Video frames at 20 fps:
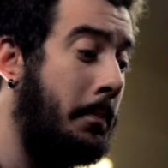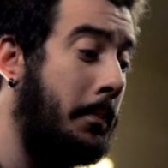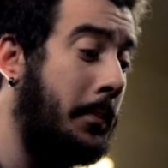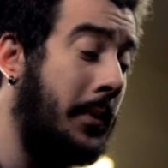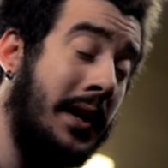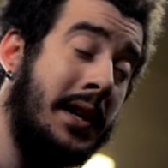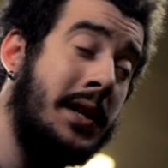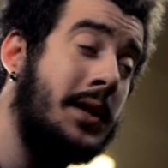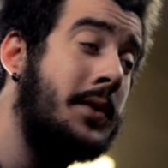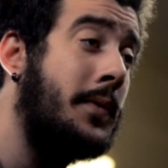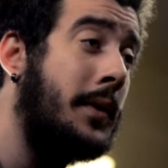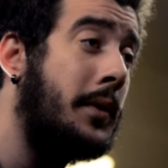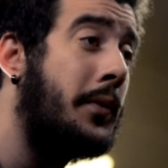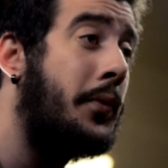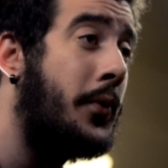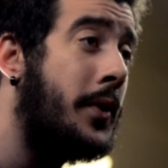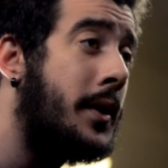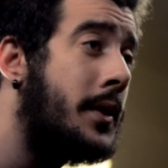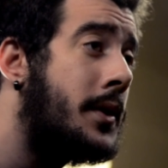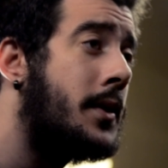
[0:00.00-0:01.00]
Please feel
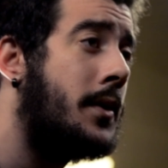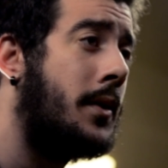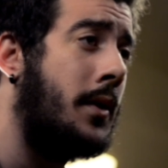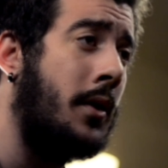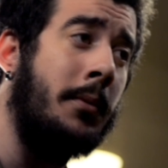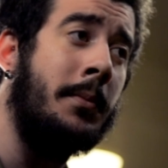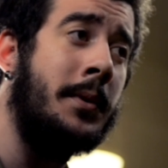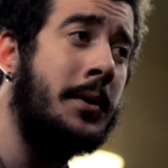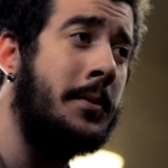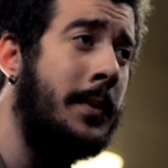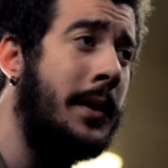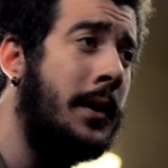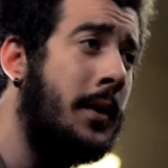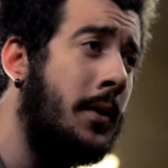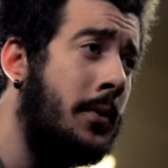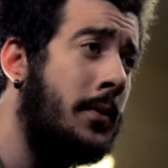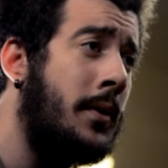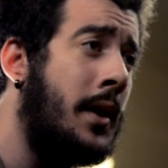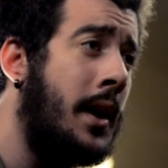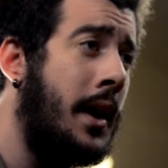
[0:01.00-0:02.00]
free to comment
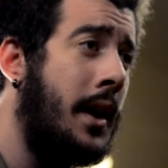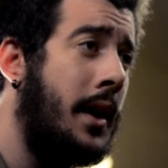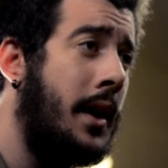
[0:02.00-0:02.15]
below